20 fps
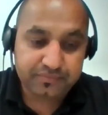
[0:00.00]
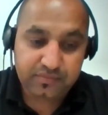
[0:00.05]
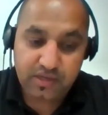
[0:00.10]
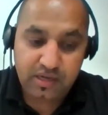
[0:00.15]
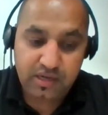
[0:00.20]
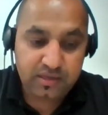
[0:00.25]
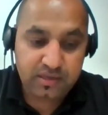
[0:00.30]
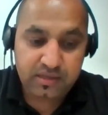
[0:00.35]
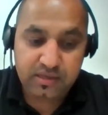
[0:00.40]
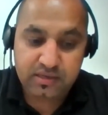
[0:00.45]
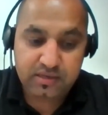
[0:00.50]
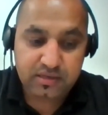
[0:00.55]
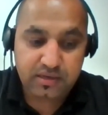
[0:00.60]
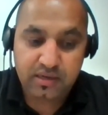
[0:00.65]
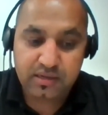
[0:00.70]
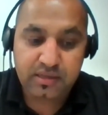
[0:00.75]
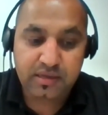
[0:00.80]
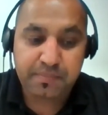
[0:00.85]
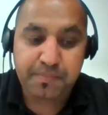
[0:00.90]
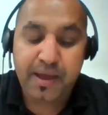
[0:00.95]

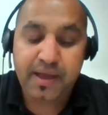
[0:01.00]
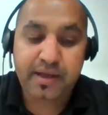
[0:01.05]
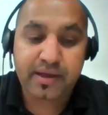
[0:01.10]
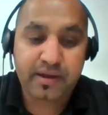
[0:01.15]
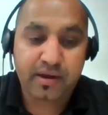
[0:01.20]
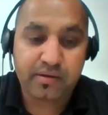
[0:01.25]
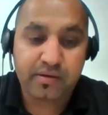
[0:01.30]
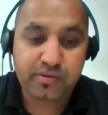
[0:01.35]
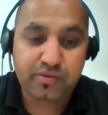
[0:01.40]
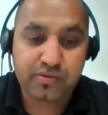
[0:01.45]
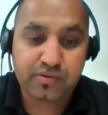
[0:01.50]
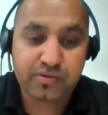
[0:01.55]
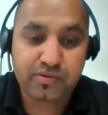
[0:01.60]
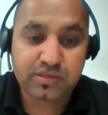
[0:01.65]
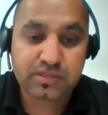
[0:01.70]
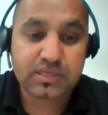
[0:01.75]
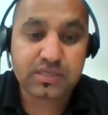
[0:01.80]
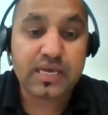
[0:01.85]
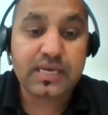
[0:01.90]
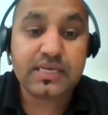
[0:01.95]
other background
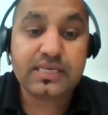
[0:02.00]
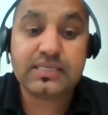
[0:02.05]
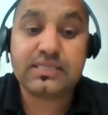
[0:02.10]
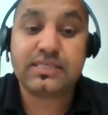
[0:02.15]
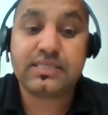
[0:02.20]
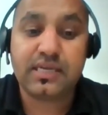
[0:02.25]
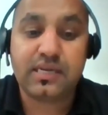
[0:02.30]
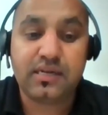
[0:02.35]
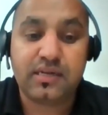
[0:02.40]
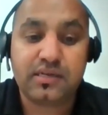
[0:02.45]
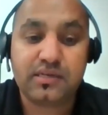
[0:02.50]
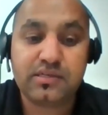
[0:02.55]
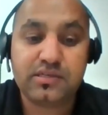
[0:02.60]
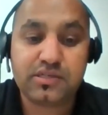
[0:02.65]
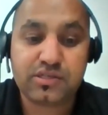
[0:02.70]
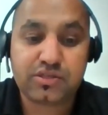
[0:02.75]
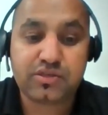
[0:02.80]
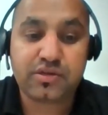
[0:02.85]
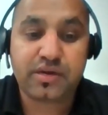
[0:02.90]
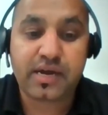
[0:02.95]
course, still the
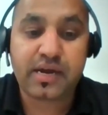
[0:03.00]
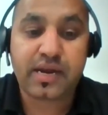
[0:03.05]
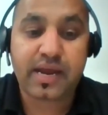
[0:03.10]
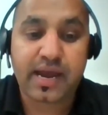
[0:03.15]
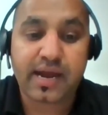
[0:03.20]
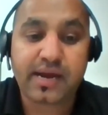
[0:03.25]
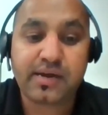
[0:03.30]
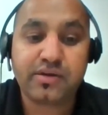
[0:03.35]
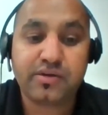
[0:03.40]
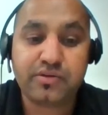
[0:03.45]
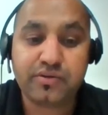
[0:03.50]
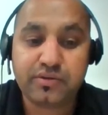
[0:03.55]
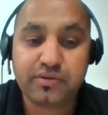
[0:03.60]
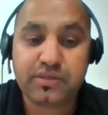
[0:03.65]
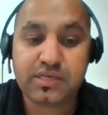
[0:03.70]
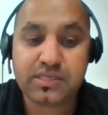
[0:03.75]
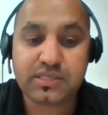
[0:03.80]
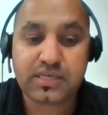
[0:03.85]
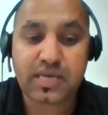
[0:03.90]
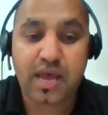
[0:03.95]
student can do
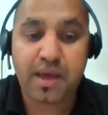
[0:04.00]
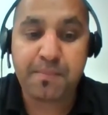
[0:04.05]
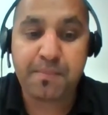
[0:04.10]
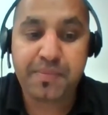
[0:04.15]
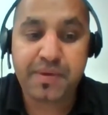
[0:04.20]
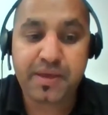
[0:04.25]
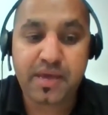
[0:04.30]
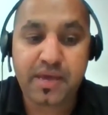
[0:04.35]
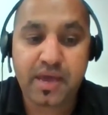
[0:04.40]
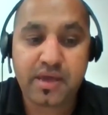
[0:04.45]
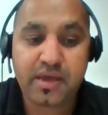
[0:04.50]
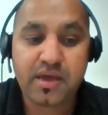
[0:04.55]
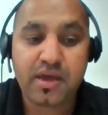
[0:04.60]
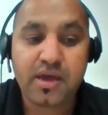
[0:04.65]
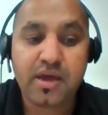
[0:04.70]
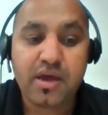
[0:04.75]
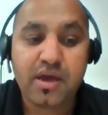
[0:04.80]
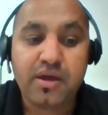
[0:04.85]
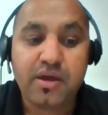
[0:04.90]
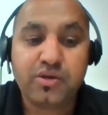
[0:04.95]
this MBA
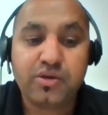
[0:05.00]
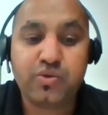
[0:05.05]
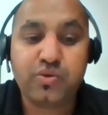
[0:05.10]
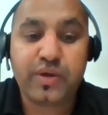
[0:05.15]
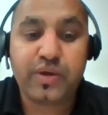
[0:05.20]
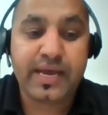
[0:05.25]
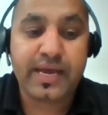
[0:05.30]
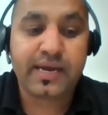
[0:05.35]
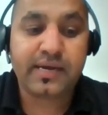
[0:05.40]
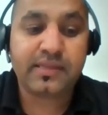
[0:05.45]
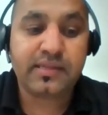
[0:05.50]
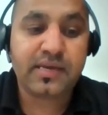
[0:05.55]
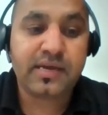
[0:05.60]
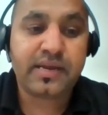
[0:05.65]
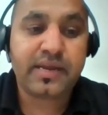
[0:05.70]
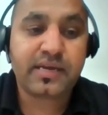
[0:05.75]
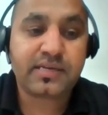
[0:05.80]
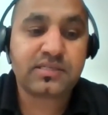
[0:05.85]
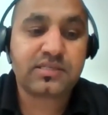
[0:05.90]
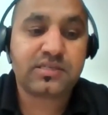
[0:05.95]
to get their
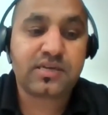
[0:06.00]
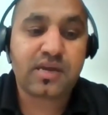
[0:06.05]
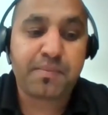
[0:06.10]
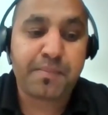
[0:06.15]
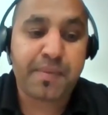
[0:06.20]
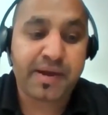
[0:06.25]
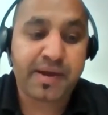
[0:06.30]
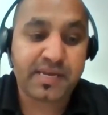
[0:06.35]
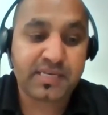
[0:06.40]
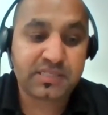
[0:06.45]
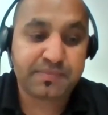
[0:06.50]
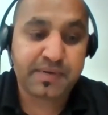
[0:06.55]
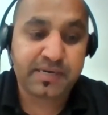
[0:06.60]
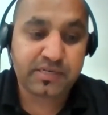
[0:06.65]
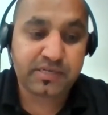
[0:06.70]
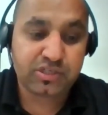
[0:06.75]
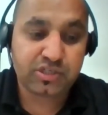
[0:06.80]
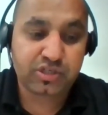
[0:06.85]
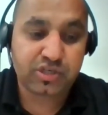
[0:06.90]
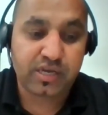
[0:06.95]
extra
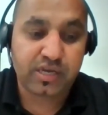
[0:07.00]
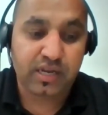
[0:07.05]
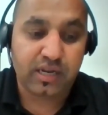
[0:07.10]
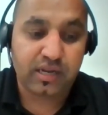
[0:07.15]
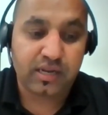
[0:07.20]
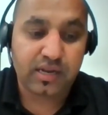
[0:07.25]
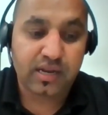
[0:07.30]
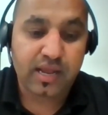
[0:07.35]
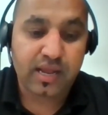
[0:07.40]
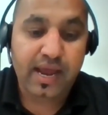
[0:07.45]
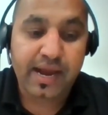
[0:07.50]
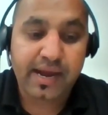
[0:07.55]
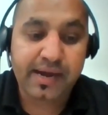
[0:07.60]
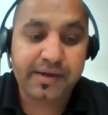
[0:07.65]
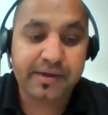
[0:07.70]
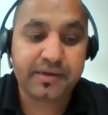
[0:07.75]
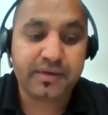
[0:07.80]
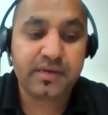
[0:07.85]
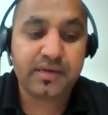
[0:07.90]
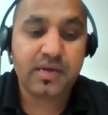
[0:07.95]
management skill.
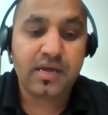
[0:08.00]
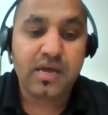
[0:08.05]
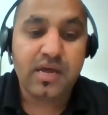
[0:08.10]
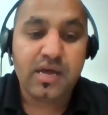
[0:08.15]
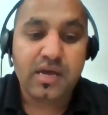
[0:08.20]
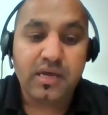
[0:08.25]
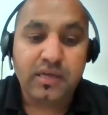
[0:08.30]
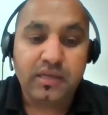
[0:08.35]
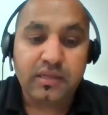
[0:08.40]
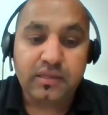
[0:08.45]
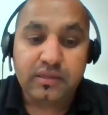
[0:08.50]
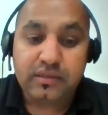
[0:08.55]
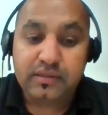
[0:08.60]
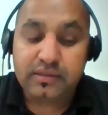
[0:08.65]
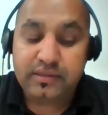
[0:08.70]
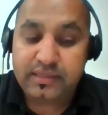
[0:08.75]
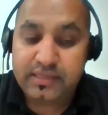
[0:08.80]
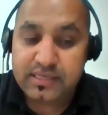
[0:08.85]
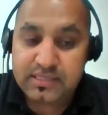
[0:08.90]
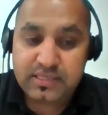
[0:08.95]
And
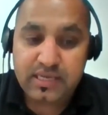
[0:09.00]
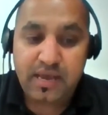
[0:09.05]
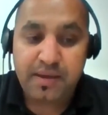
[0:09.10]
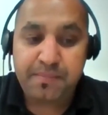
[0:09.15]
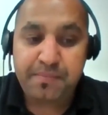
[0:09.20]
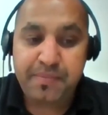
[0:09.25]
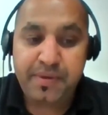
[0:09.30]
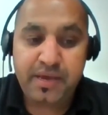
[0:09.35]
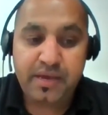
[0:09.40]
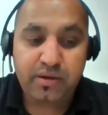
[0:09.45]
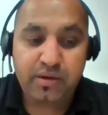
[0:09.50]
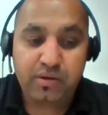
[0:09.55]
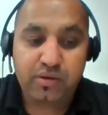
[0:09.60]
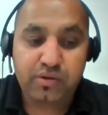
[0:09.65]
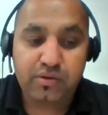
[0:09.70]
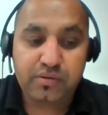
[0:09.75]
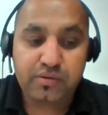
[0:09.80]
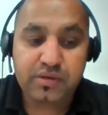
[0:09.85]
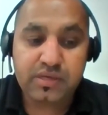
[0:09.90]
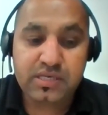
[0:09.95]
this MBA
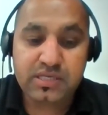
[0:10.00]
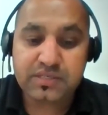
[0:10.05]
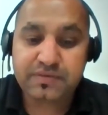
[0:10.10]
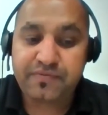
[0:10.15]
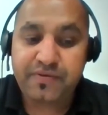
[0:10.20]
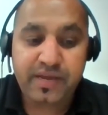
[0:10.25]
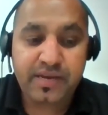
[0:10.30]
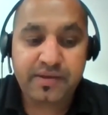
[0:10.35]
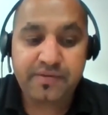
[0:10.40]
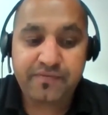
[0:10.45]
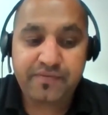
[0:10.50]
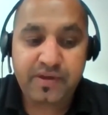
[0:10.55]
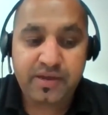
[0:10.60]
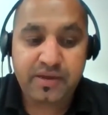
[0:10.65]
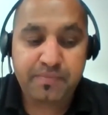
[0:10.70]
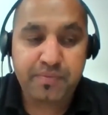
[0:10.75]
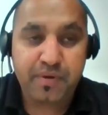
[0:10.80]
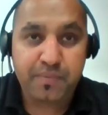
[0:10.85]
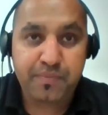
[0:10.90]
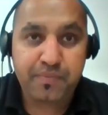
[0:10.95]
is very,
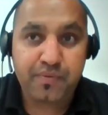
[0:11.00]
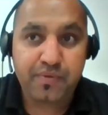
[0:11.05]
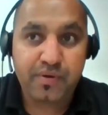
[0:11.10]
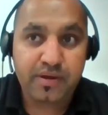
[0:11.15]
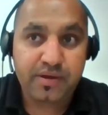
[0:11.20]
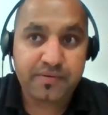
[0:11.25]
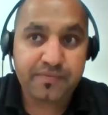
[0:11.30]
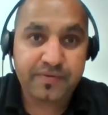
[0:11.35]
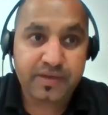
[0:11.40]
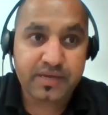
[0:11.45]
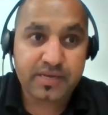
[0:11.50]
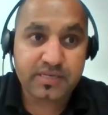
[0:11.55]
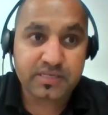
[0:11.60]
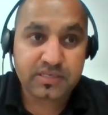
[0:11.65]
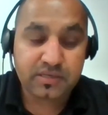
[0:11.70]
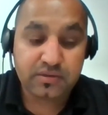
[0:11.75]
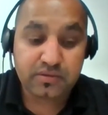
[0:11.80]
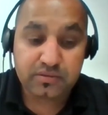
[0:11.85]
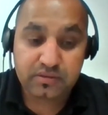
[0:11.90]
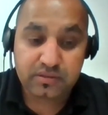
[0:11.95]
very popular
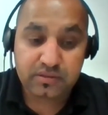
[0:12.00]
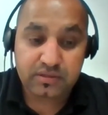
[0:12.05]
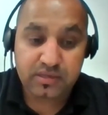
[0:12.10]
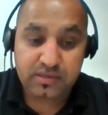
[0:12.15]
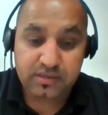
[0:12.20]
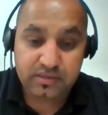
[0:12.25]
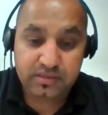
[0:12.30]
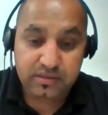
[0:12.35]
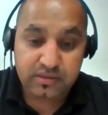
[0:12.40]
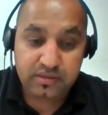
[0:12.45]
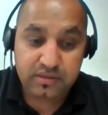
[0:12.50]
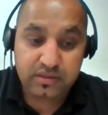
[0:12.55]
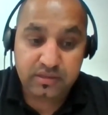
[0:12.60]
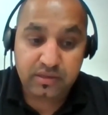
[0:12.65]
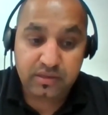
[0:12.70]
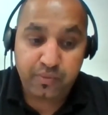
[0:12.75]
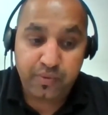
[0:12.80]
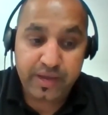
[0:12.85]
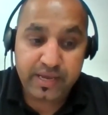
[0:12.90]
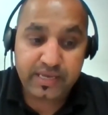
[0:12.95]
because
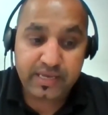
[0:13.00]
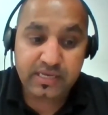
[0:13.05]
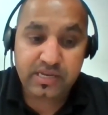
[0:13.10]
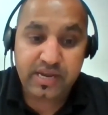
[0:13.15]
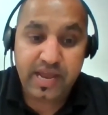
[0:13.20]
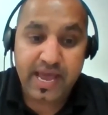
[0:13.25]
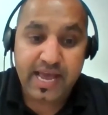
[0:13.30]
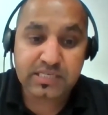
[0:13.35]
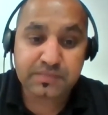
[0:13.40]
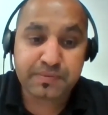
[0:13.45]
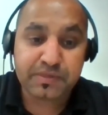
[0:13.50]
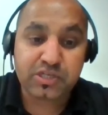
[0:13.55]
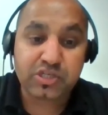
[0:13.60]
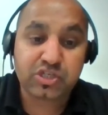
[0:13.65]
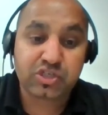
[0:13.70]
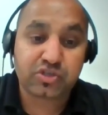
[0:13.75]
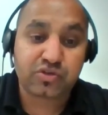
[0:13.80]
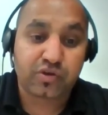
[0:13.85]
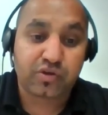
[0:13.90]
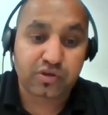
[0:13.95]
the way it has been
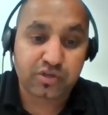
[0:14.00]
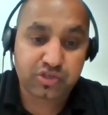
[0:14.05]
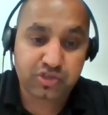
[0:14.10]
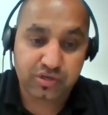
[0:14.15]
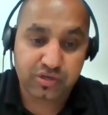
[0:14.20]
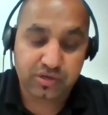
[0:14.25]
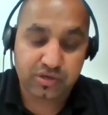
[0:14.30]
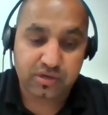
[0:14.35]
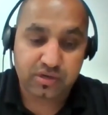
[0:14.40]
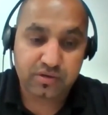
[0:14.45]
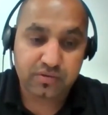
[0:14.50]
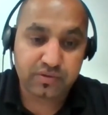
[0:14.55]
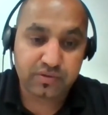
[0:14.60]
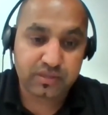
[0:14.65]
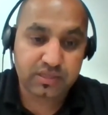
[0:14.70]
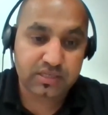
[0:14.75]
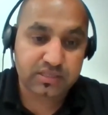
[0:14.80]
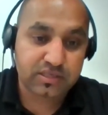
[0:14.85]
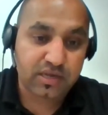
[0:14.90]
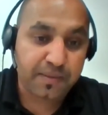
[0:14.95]
structured with
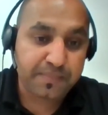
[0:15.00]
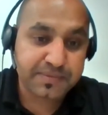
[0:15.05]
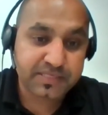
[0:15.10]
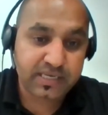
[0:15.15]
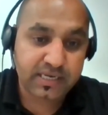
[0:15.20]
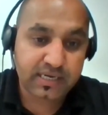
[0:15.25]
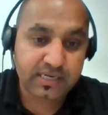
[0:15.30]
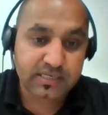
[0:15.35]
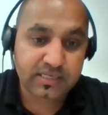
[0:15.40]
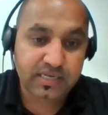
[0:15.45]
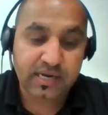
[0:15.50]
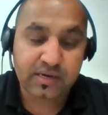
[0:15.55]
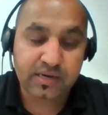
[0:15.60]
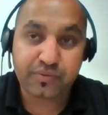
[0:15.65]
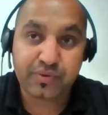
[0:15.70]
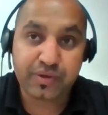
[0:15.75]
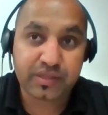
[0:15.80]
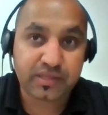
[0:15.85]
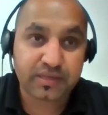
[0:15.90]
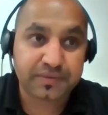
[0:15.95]
the subject and
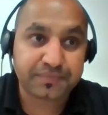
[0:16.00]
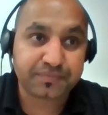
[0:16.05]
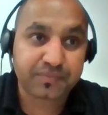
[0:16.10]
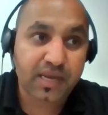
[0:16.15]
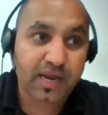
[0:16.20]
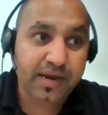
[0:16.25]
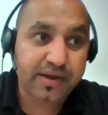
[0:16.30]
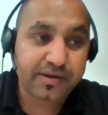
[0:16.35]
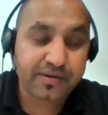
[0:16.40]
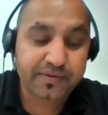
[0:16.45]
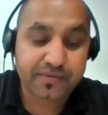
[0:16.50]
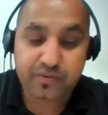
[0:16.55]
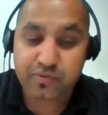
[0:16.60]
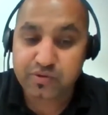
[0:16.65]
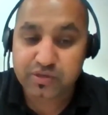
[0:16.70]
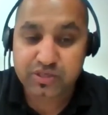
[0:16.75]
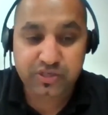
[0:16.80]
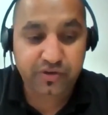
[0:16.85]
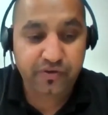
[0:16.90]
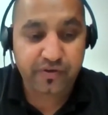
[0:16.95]
with kind of
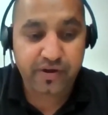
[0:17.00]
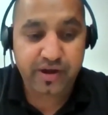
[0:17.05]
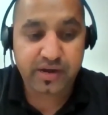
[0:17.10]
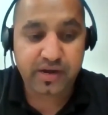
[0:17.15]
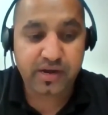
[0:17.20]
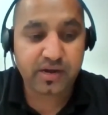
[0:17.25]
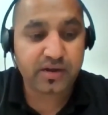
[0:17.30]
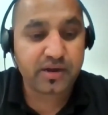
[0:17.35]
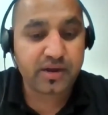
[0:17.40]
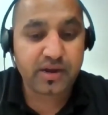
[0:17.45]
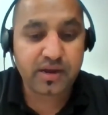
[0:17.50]
course credit,